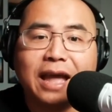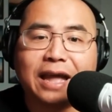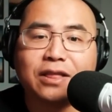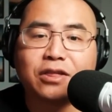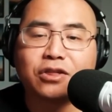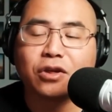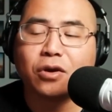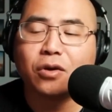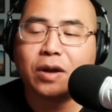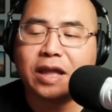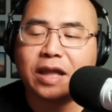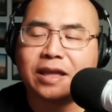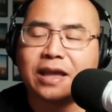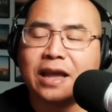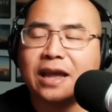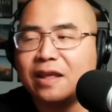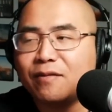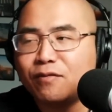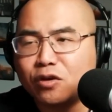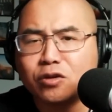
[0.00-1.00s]
And so it
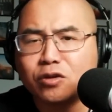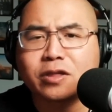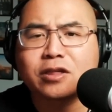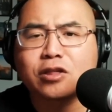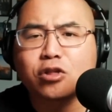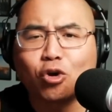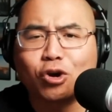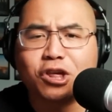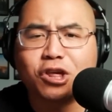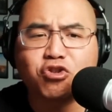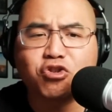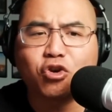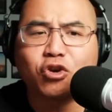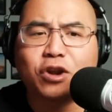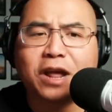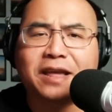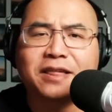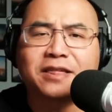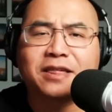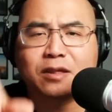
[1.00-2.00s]
kind of uses Laurie
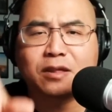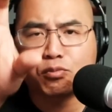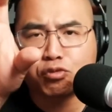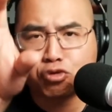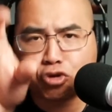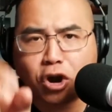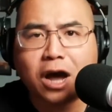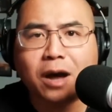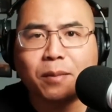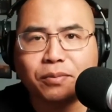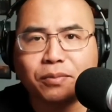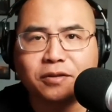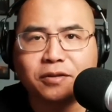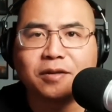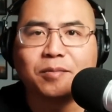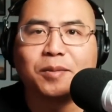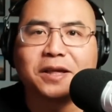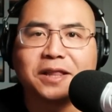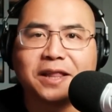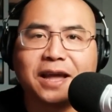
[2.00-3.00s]
Strode as this prop
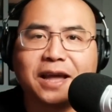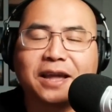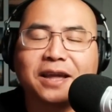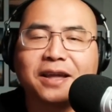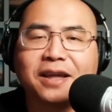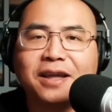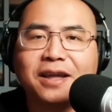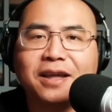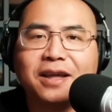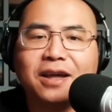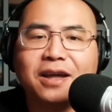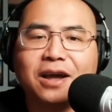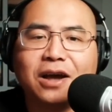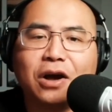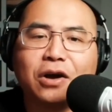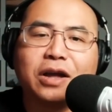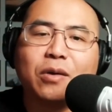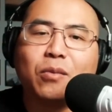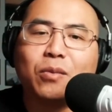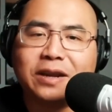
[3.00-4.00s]
to be like,
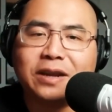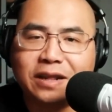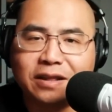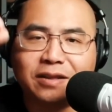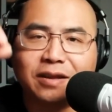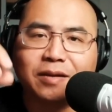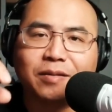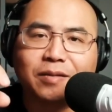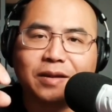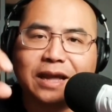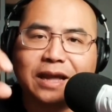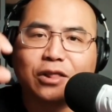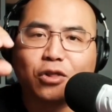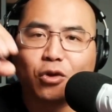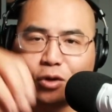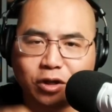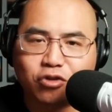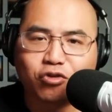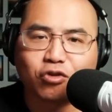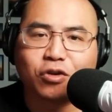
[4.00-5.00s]
okay, we need to get
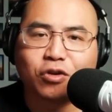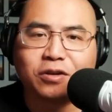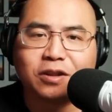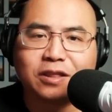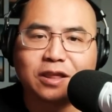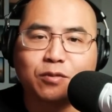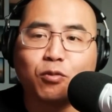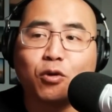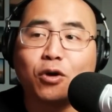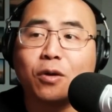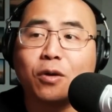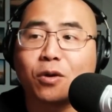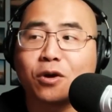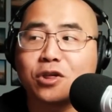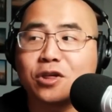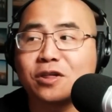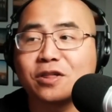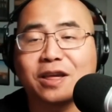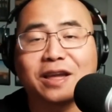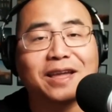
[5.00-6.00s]
Laurie Strode to this point
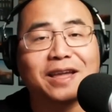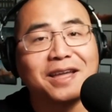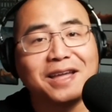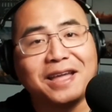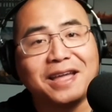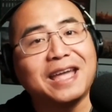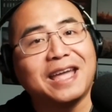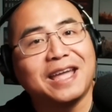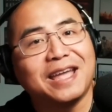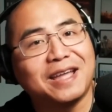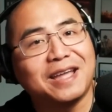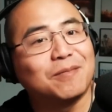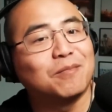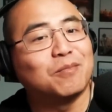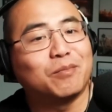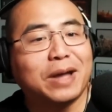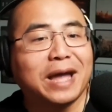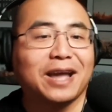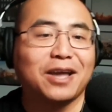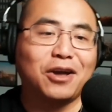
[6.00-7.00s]
where she's like,
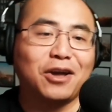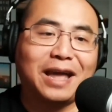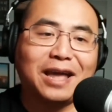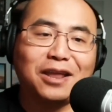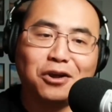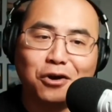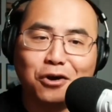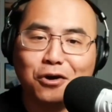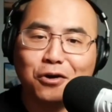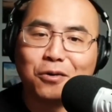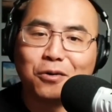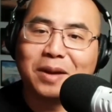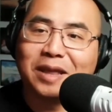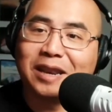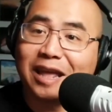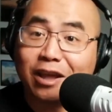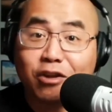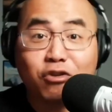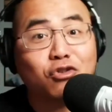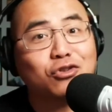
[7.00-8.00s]
back at home
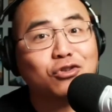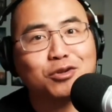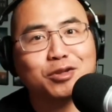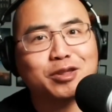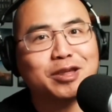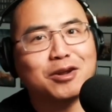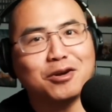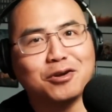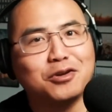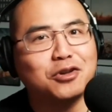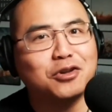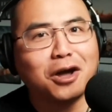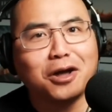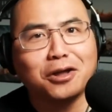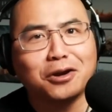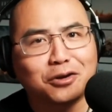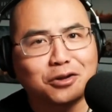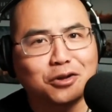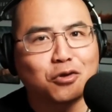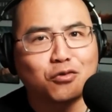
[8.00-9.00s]
and introducing her
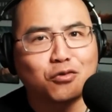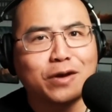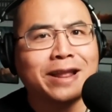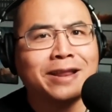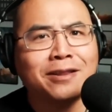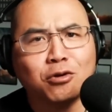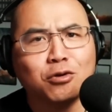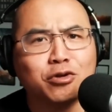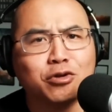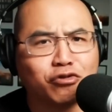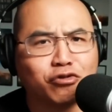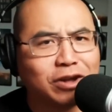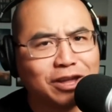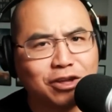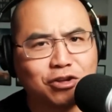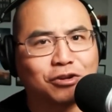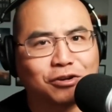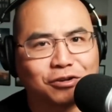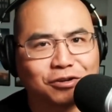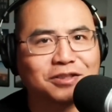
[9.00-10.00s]
daughter to rando
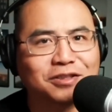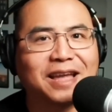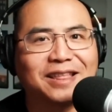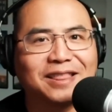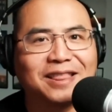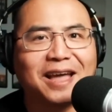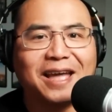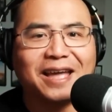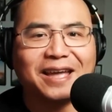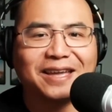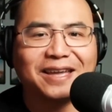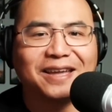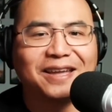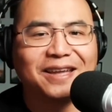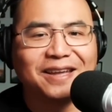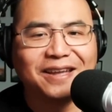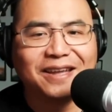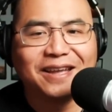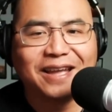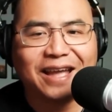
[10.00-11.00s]
strangers and her
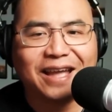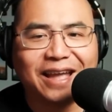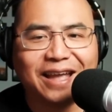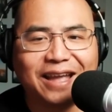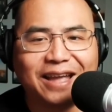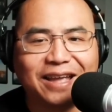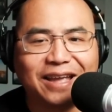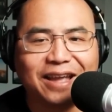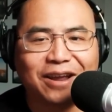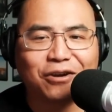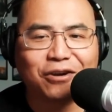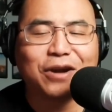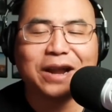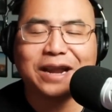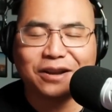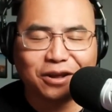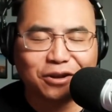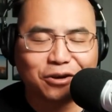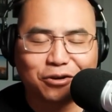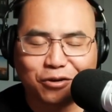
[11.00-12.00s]

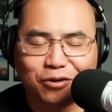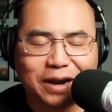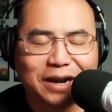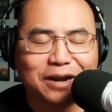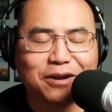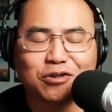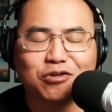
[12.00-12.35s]
granddaughter to rando